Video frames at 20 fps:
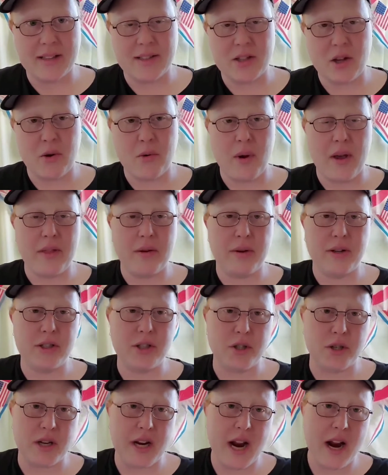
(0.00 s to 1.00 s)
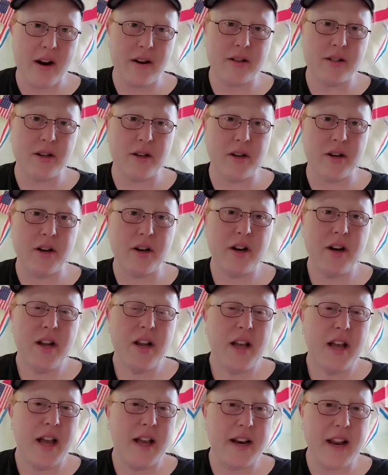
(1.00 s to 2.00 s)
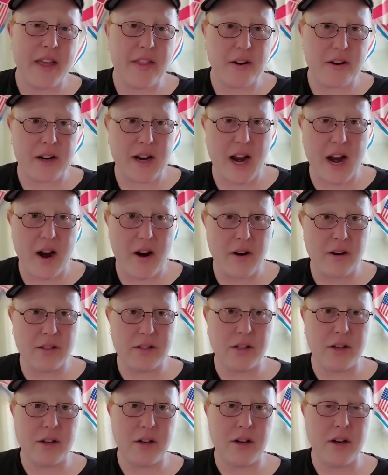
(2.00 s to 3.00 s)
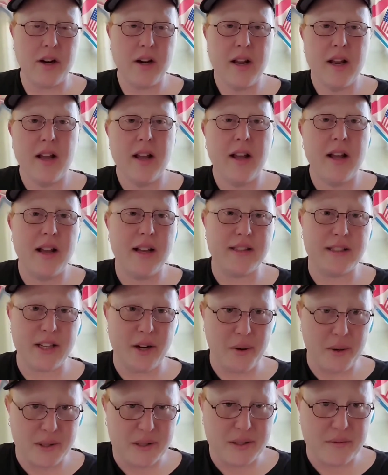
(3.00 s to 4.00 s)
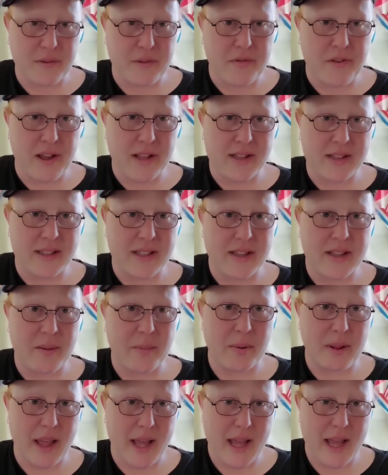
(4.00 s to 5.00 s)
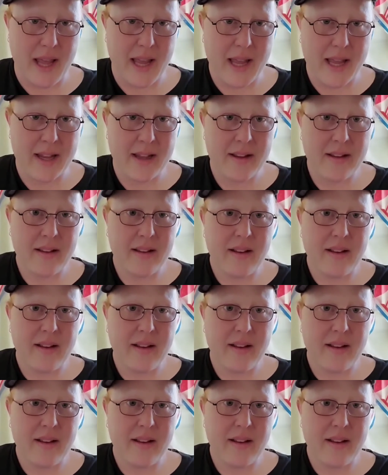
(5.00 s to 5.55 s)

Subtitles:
So whether it's your character, another character, a series of events in the play,